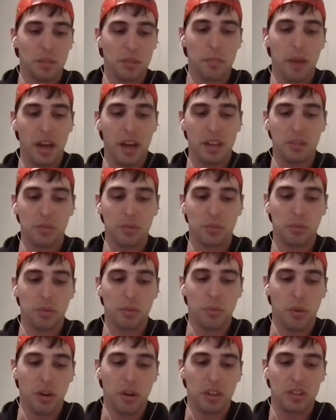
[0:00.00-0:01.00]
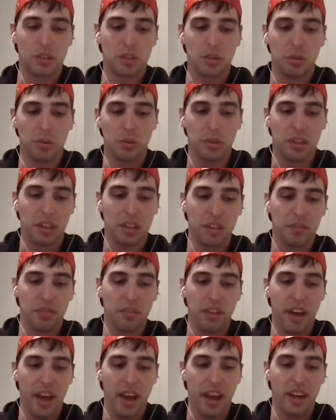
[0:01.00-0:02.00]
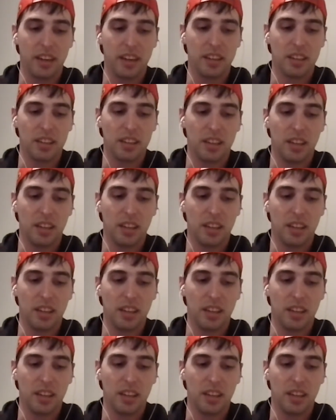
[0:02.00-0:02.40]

the match where we wanted to give that